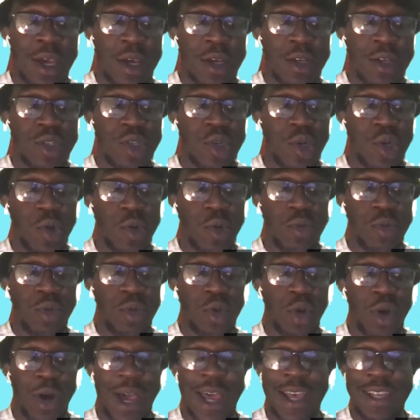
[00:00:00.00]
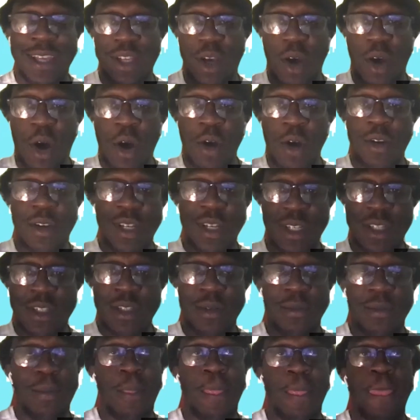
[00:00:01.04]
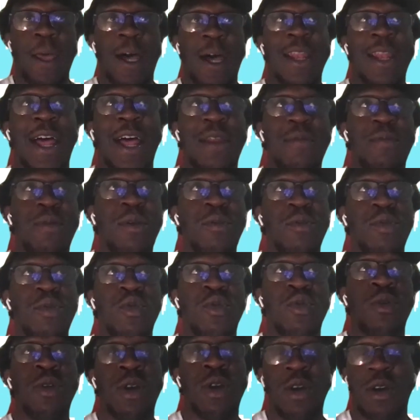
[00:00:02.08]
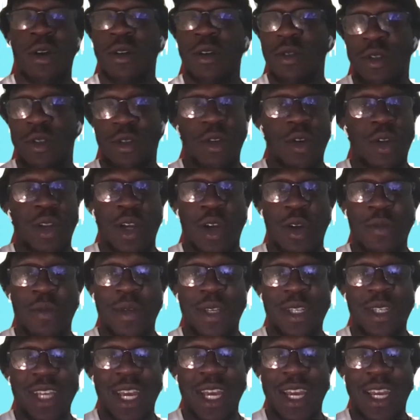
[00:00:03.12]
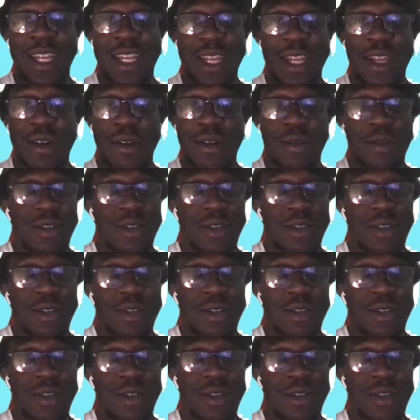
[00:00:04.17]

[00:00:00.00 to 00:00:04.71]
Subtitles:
So, as an artist, a of people, they're gonna be checking in.